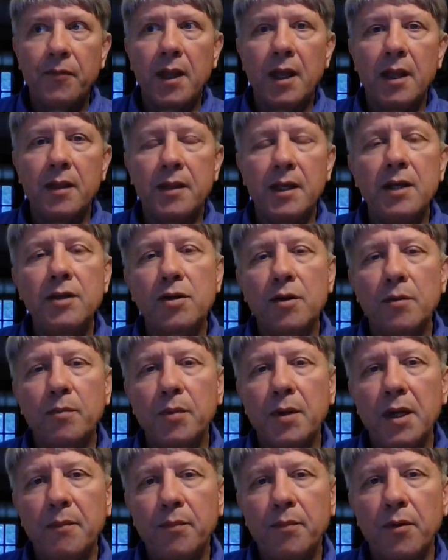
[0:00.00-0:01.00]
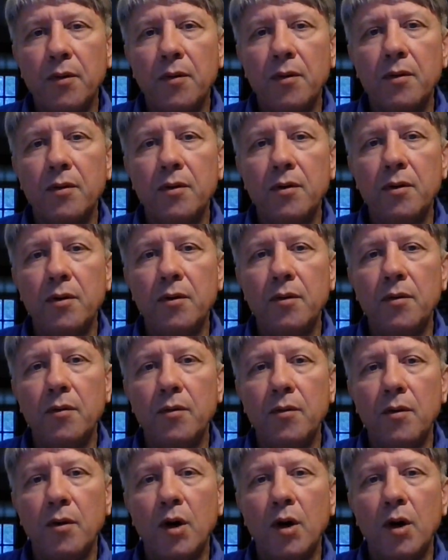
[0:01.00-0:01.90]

And these are people who,